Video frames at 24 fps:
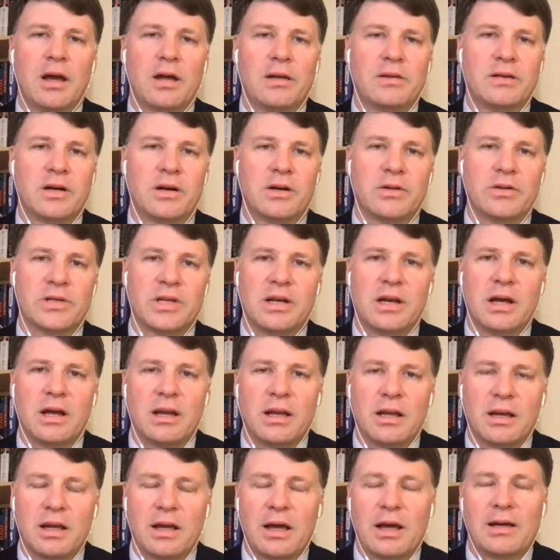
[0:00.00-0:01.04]
adults, and
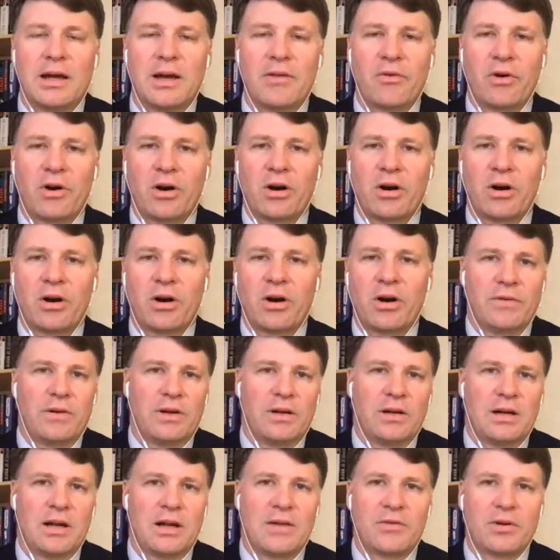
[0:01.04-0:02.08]
it had never
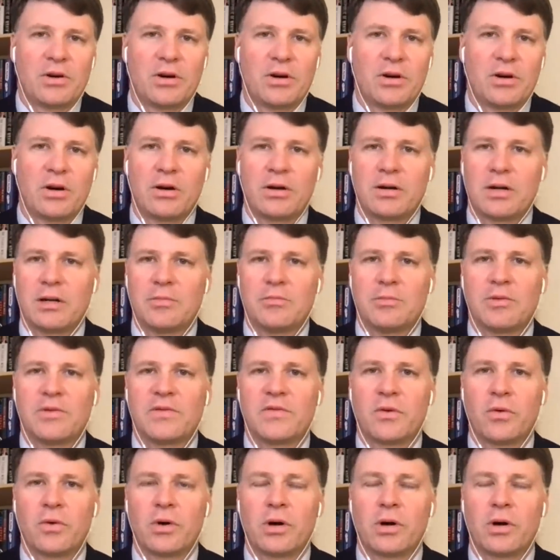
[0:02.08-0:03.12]
hurt never hurt him
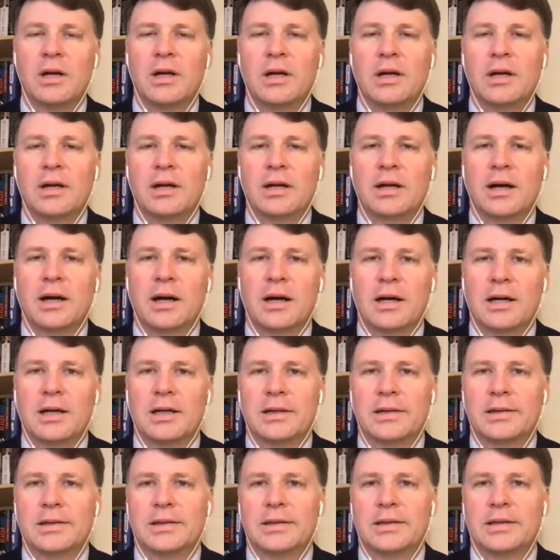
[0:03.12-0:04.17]
before,
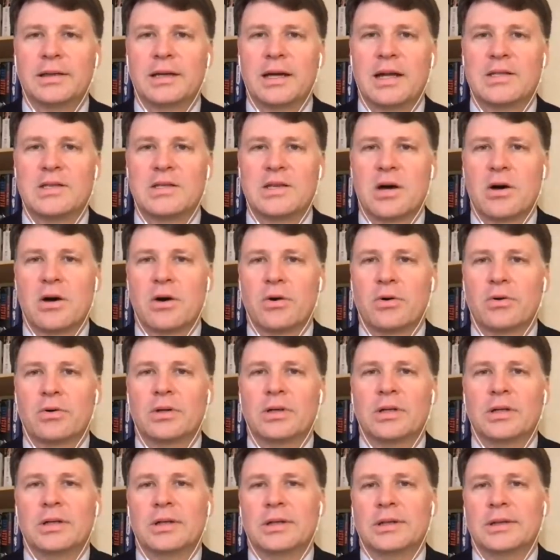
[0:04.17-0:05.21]
uh, and
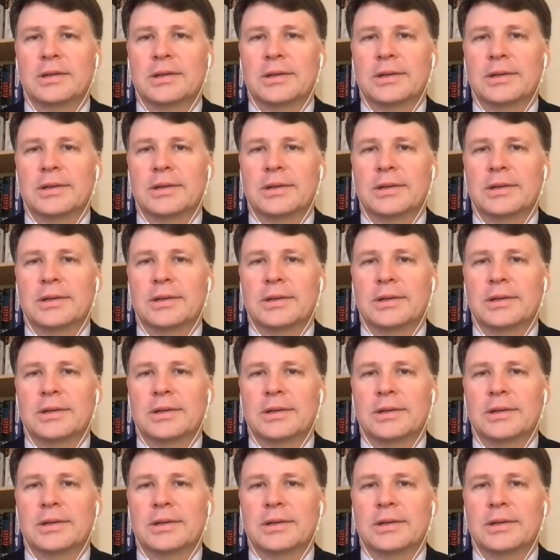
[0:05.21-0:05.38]
so.